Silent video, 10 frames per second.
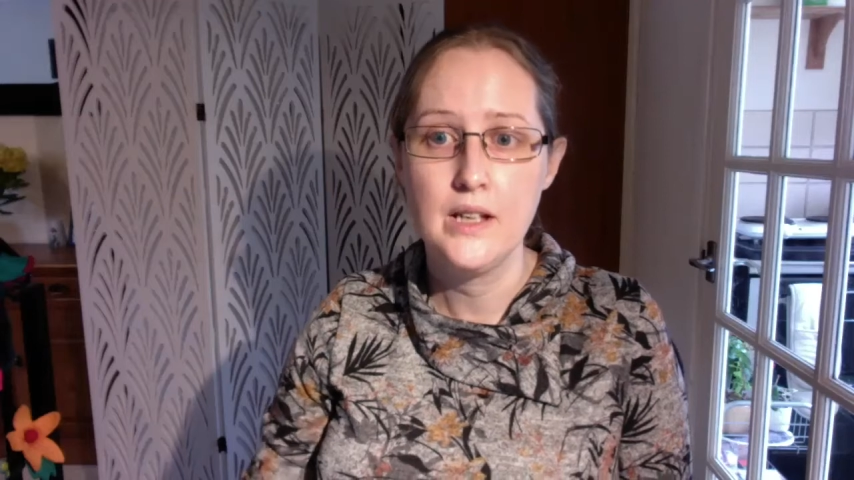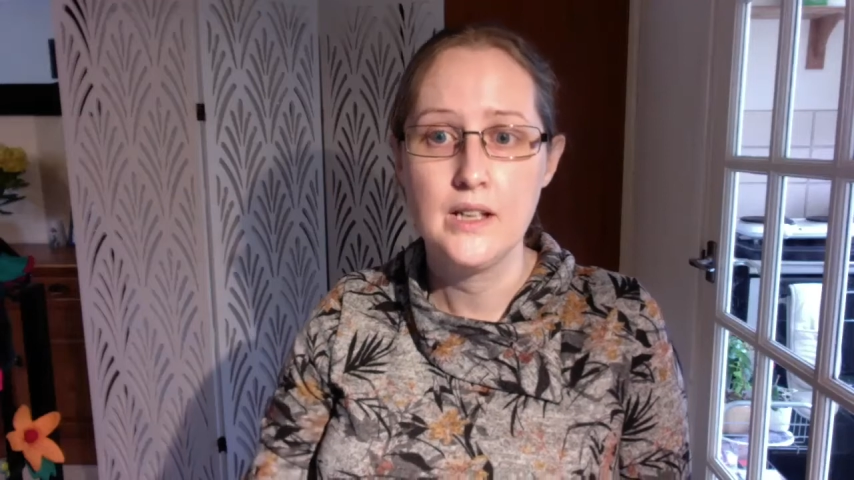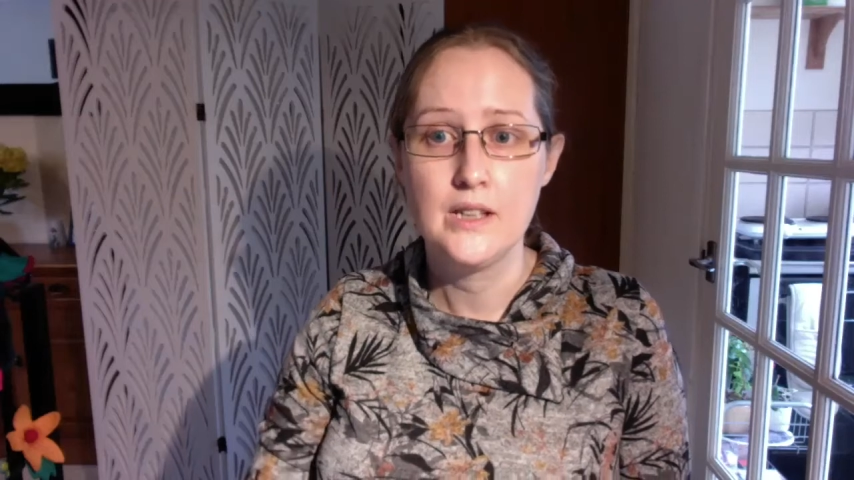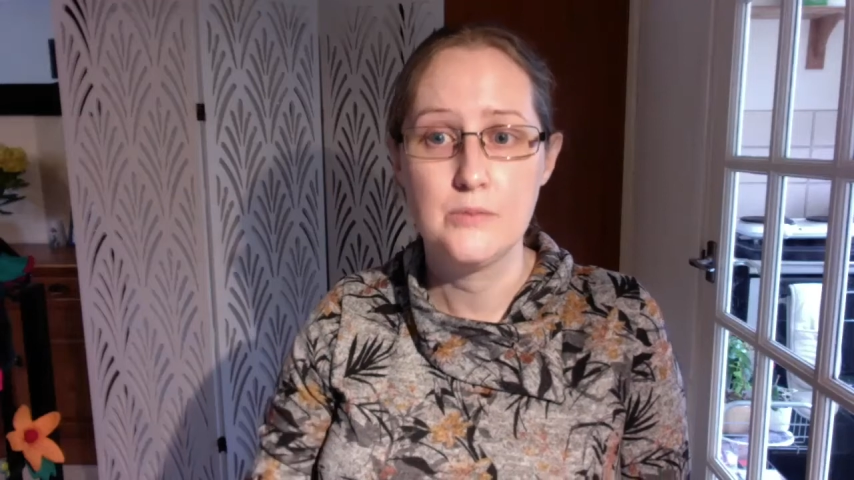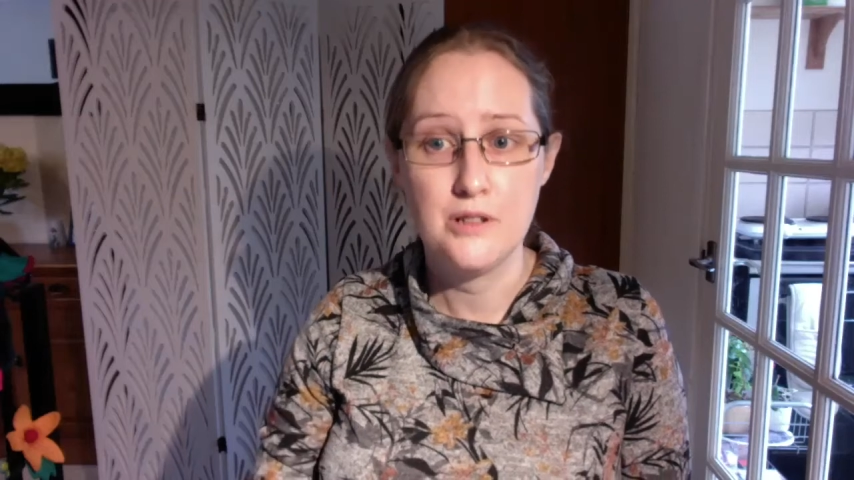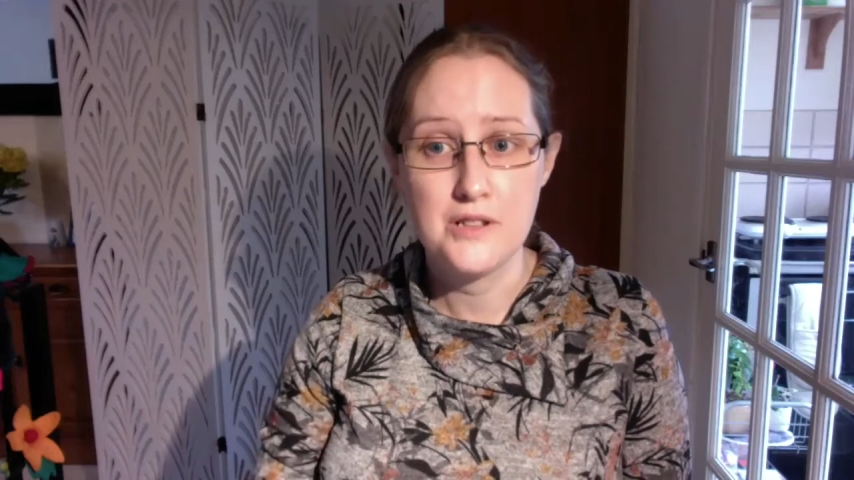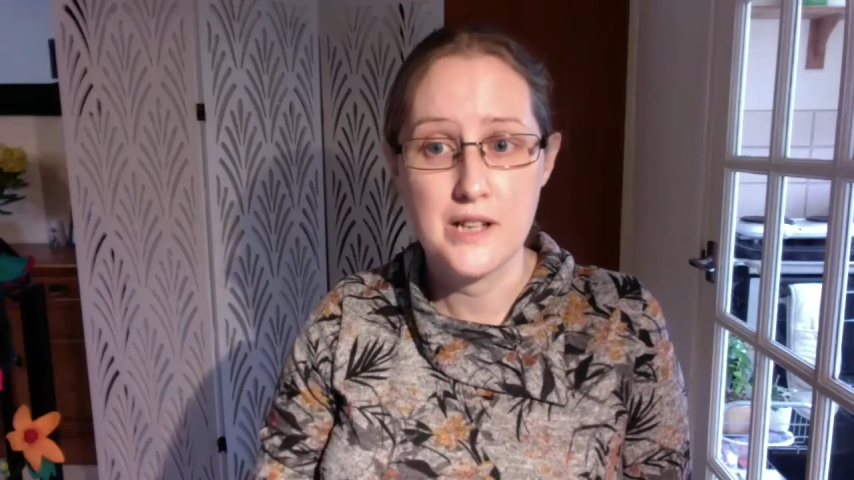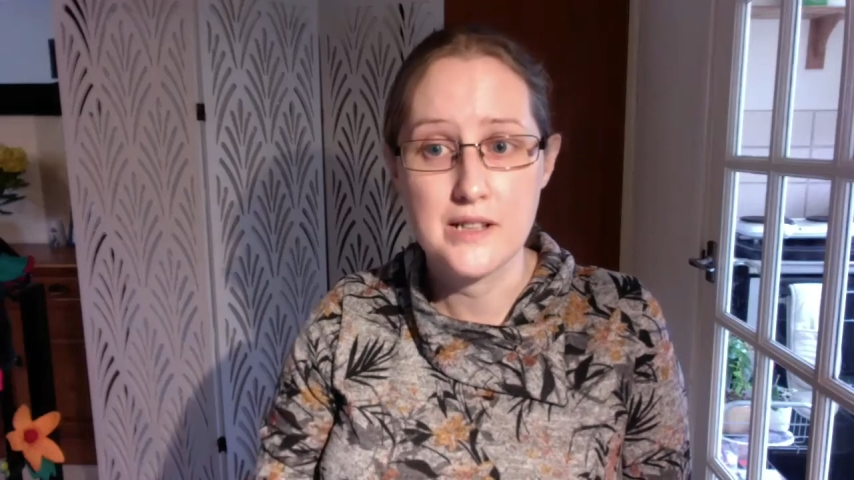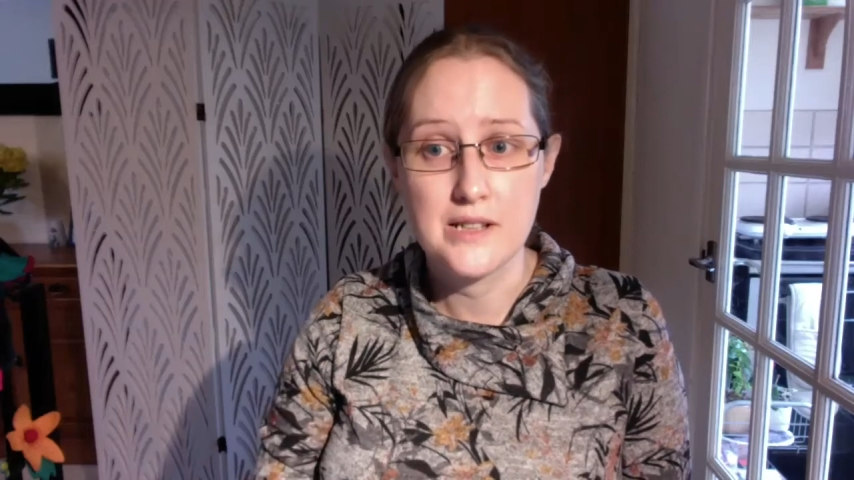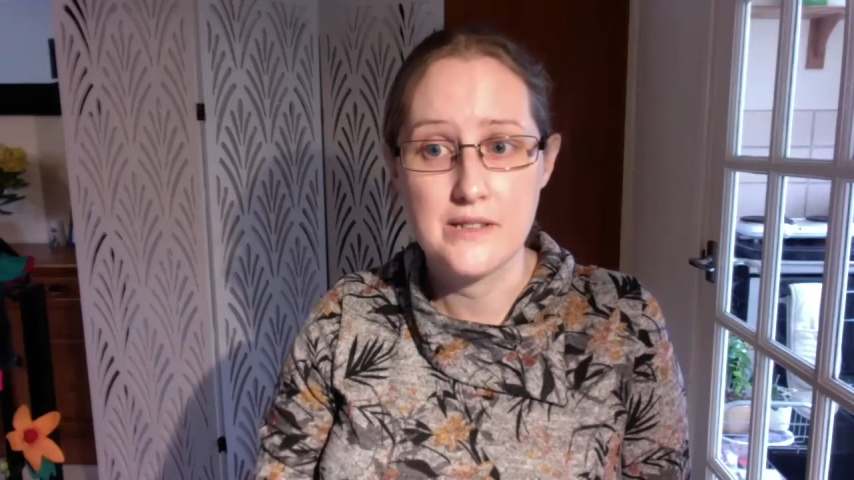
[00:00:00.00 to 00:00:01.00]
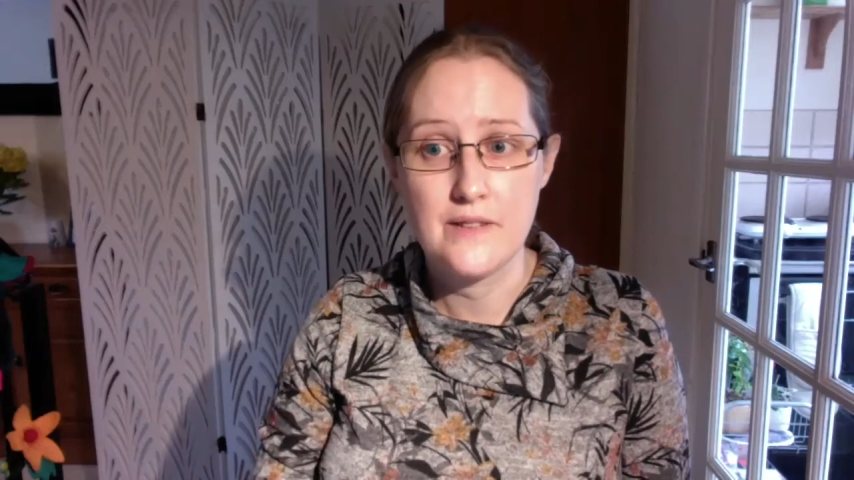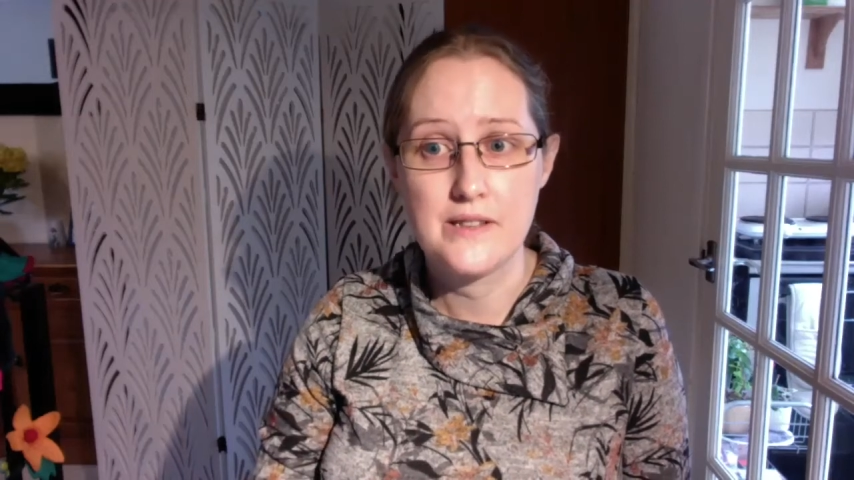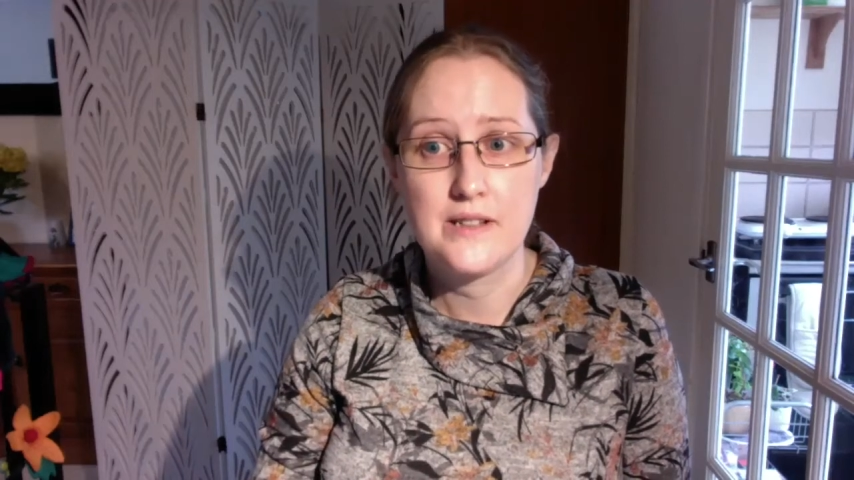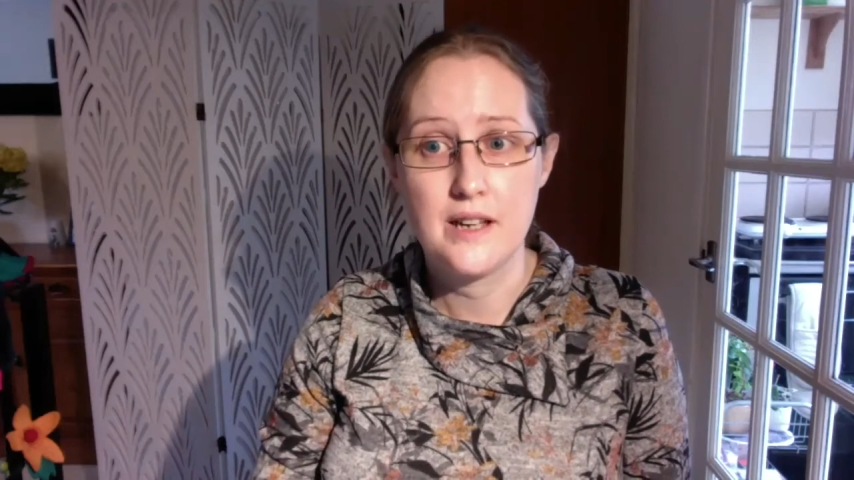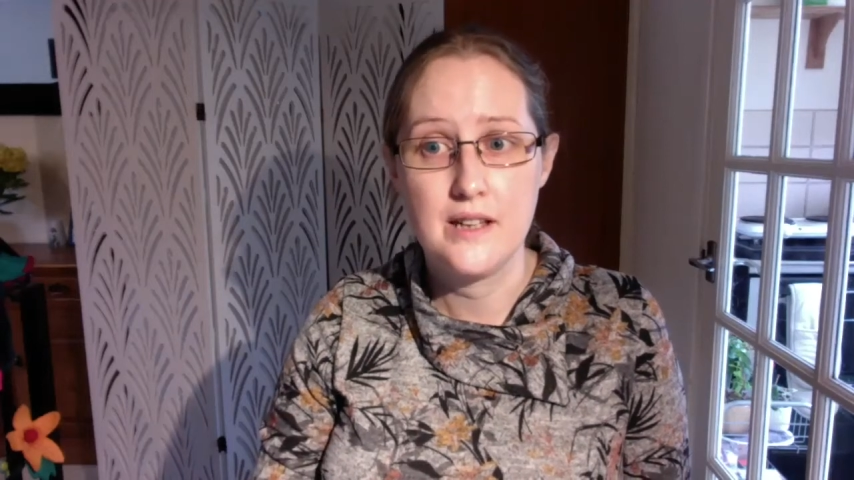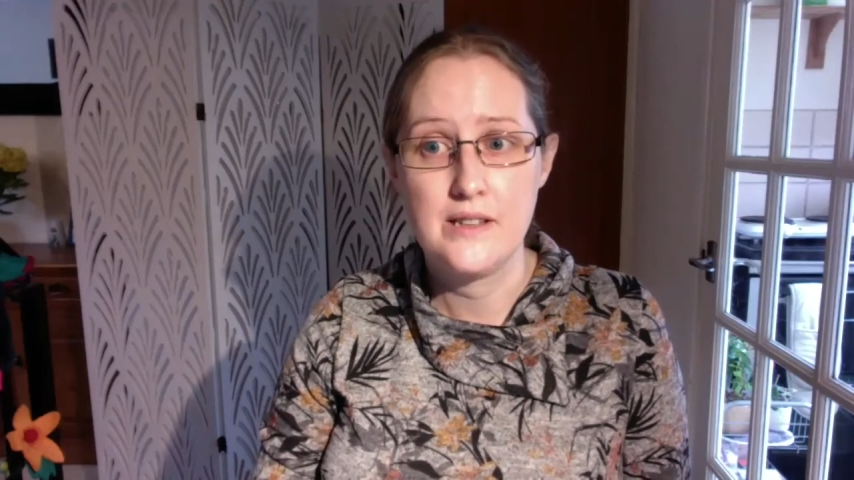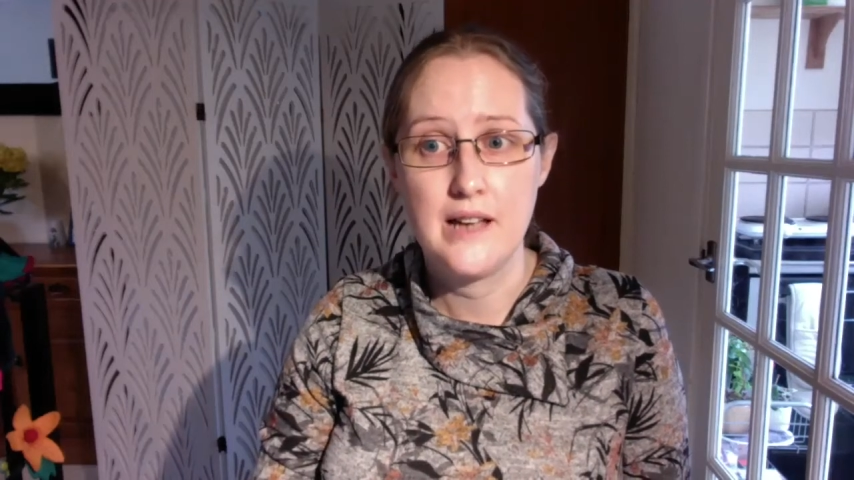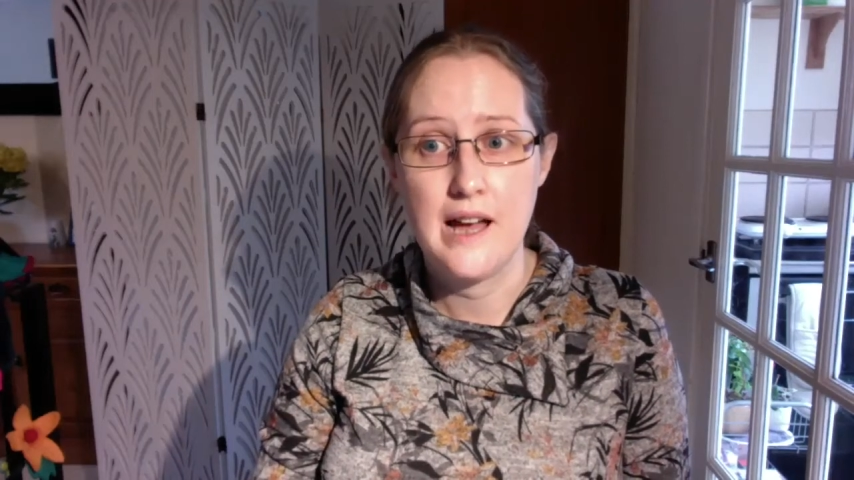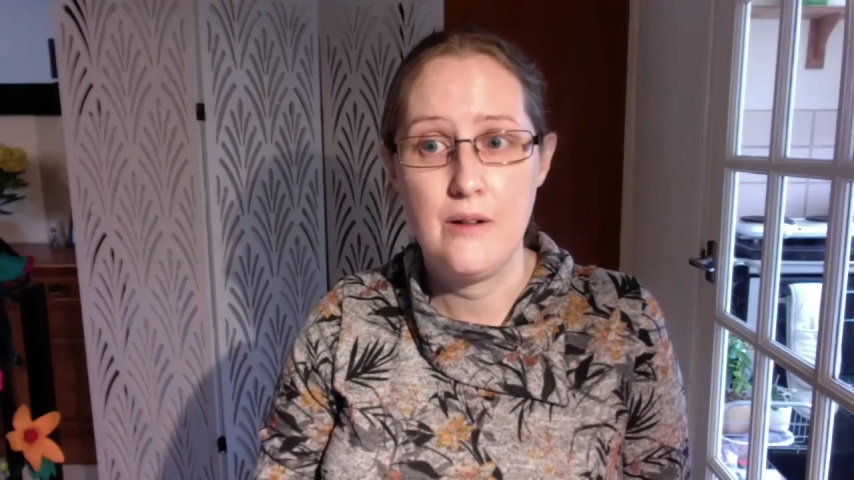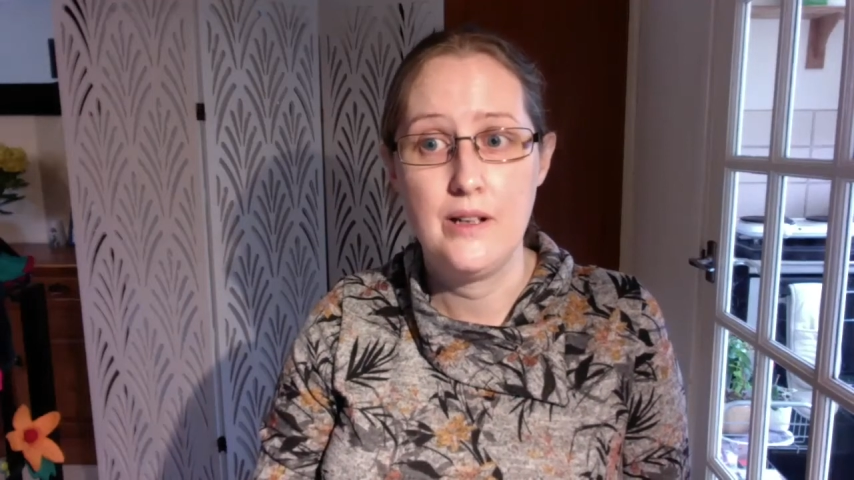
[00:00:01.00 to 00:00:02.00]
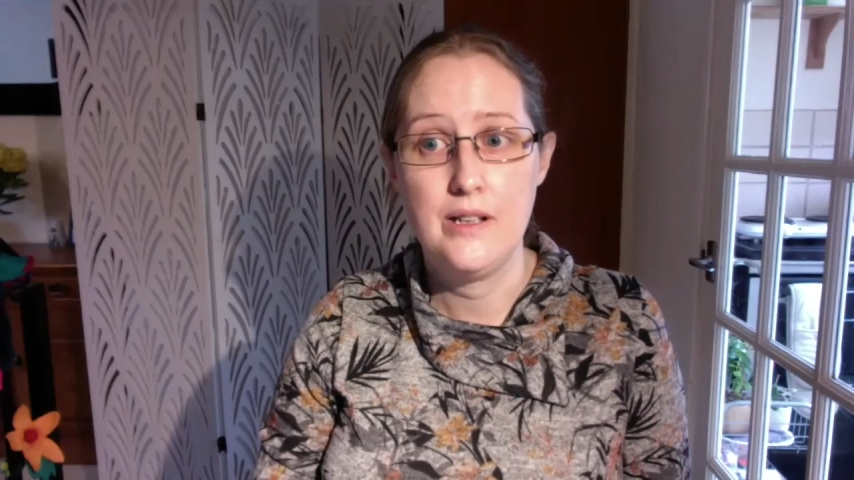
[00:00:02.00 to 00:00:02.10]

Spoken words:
The project is investigating how an